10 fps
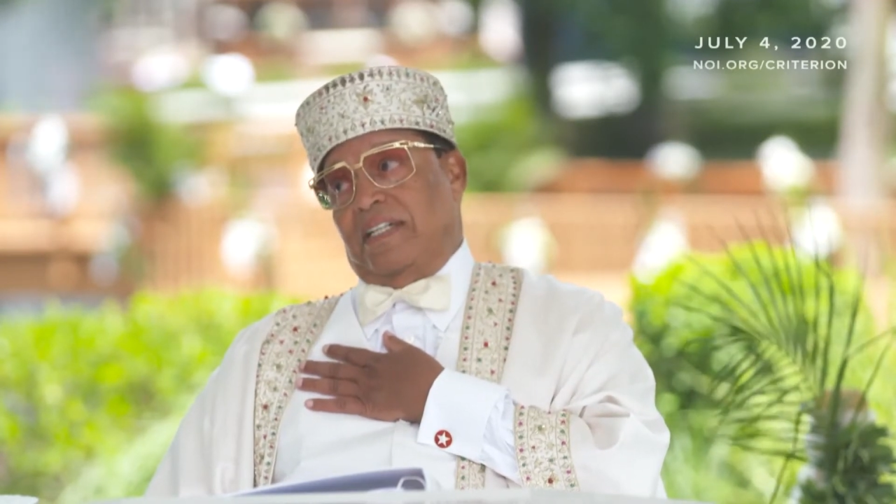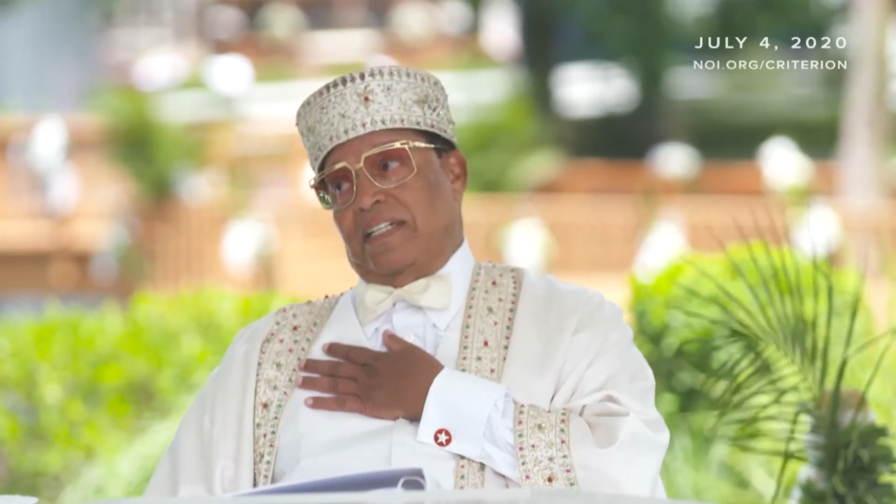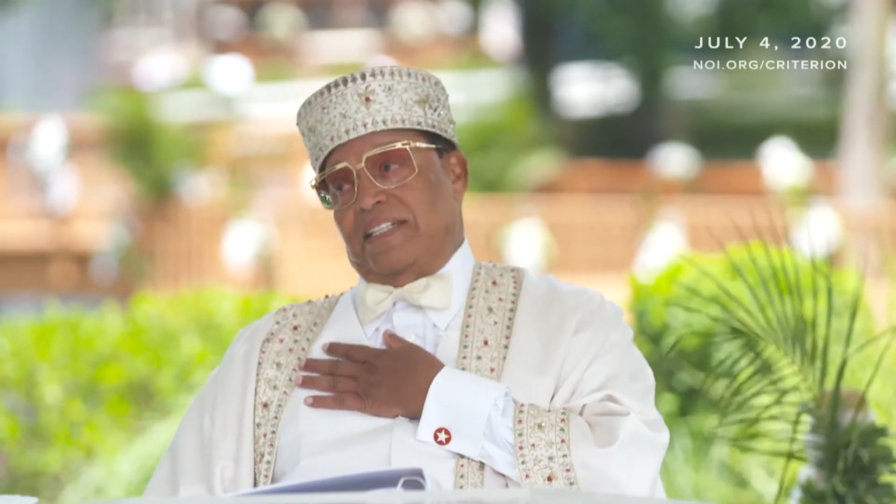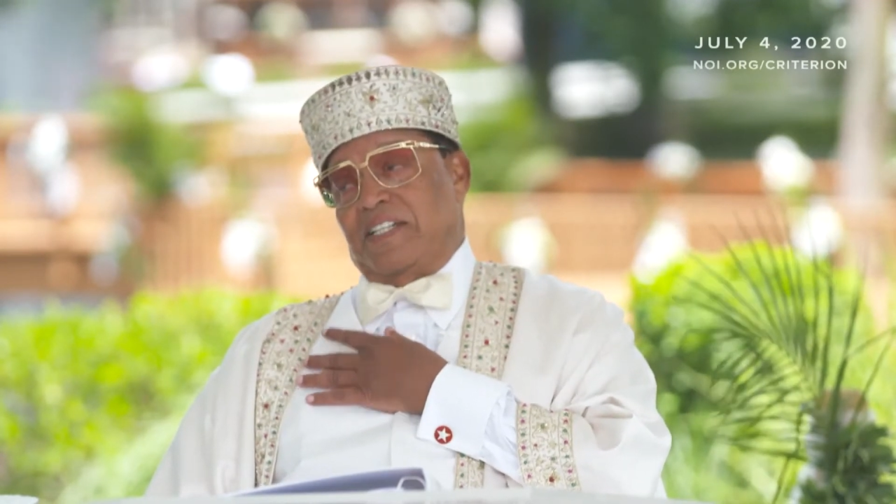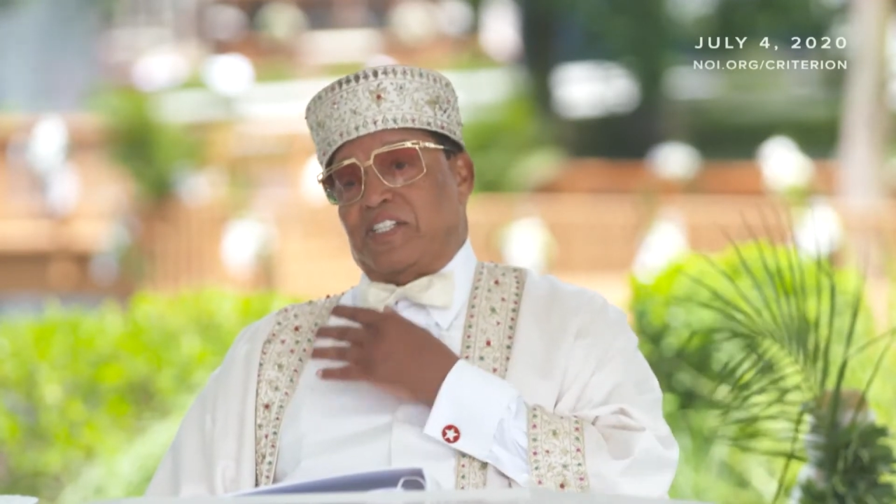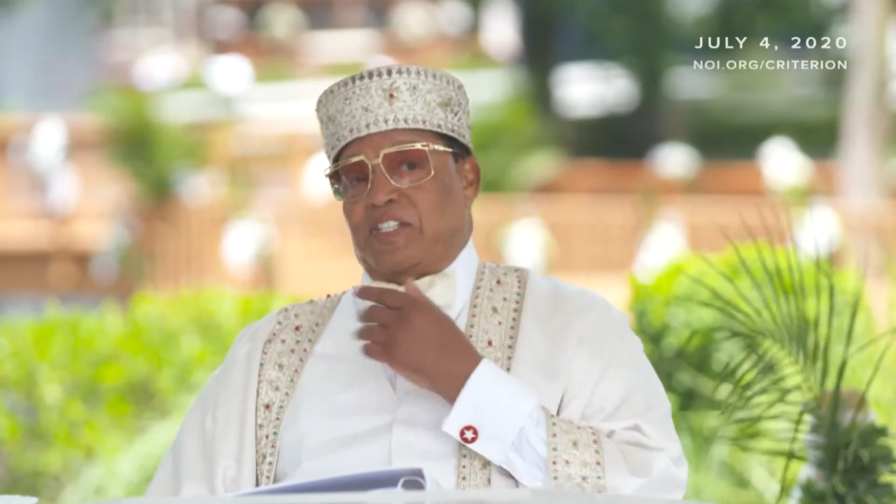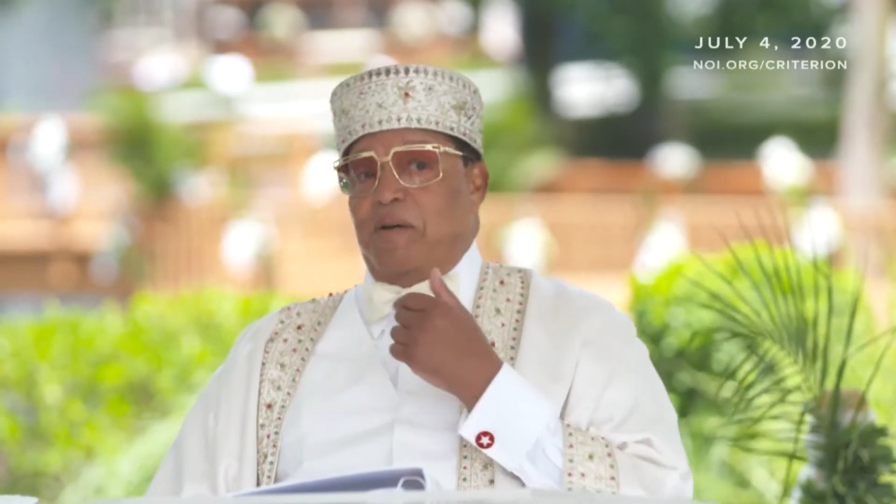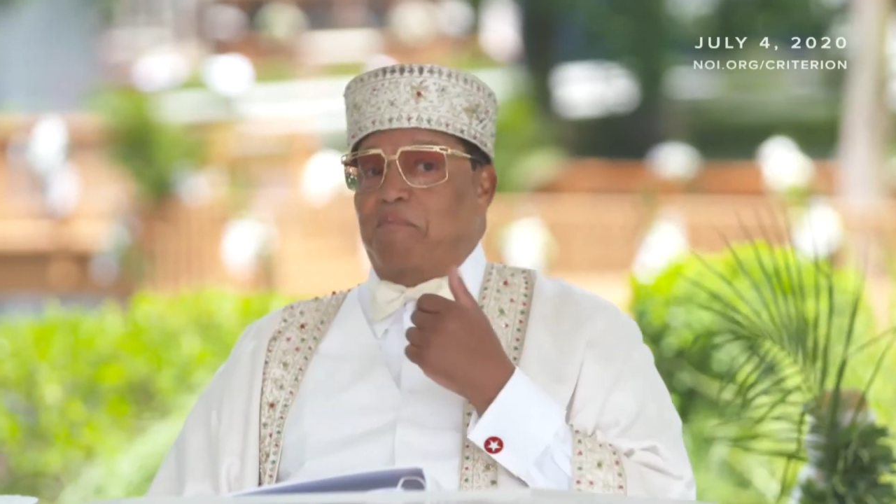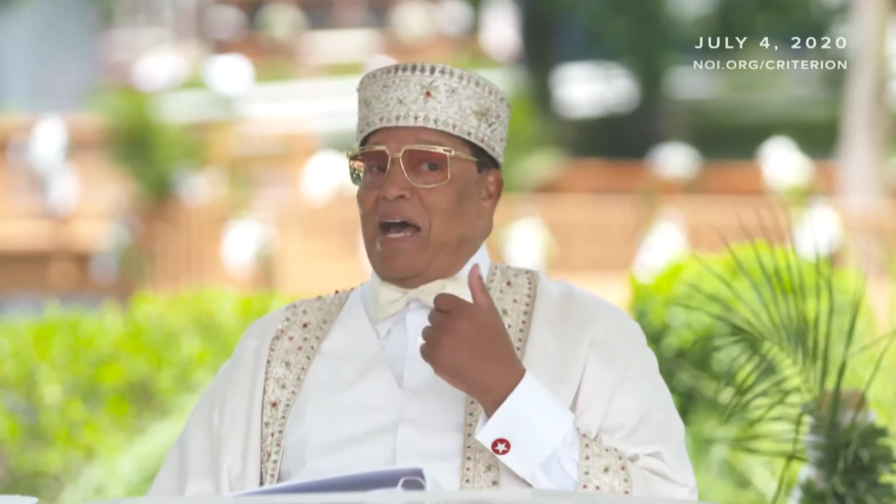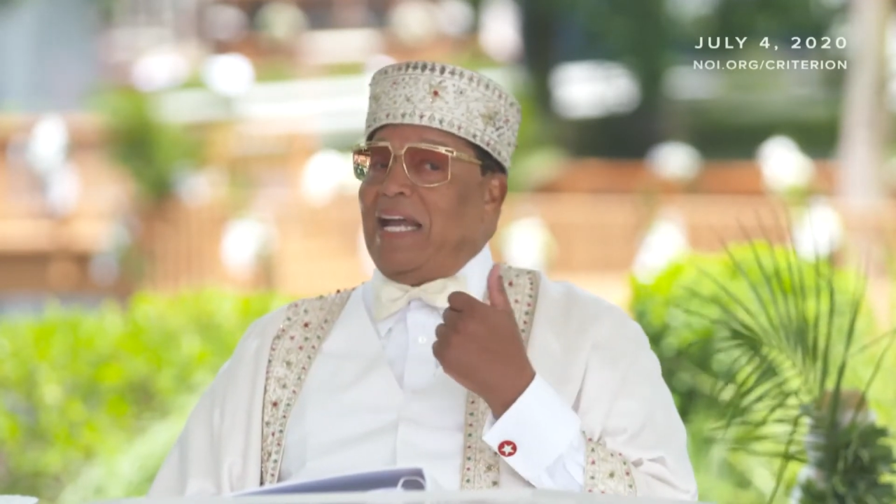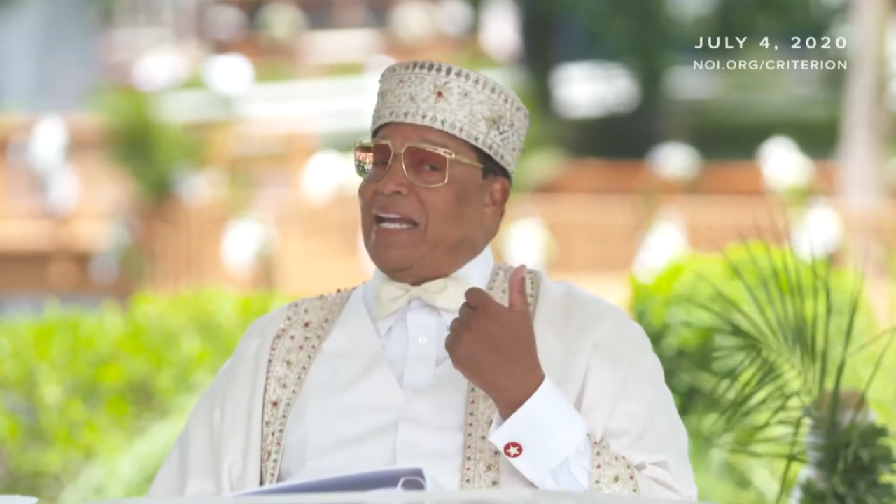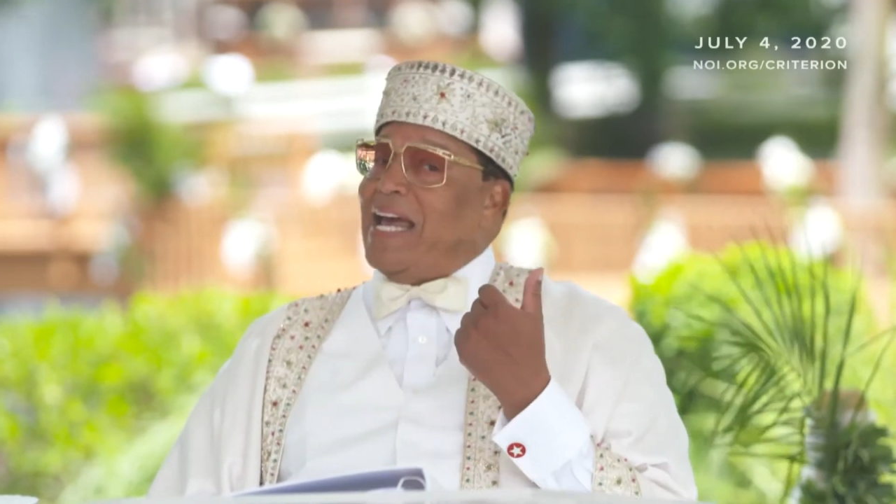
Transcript: then somebody